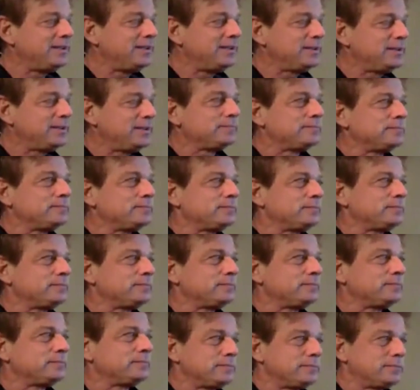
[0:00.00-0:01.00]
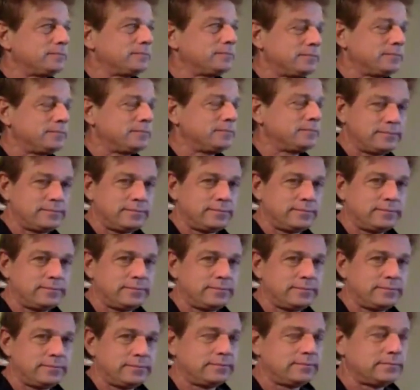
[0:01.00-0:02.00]

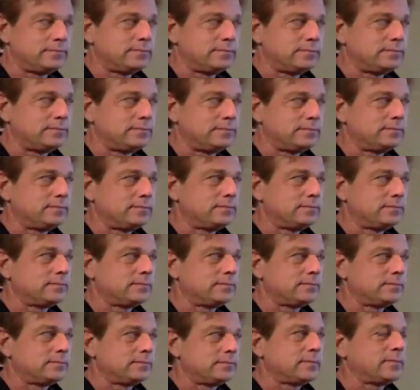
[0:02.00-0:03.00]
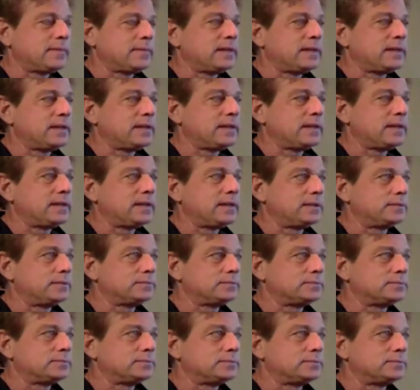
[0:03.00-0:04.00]

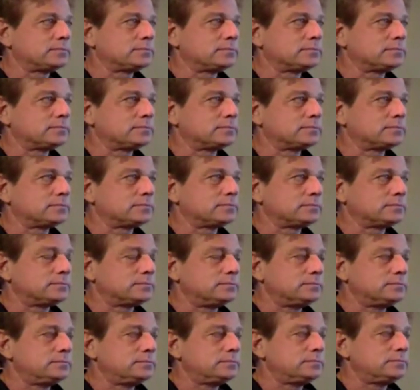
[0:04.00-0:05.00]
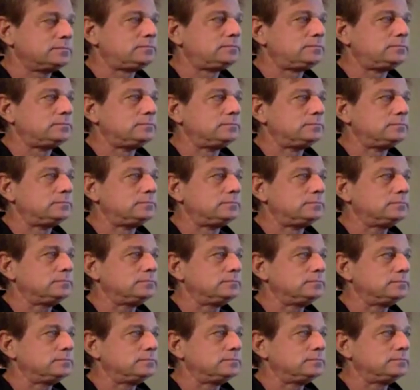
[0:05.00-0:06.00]

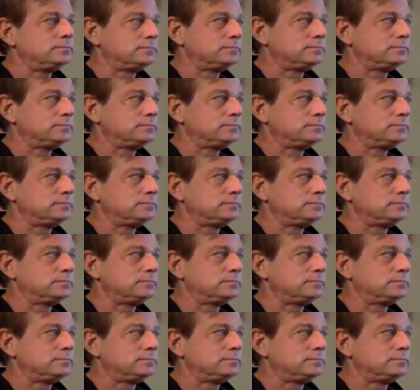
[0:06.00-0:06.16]
The person shown says nothing.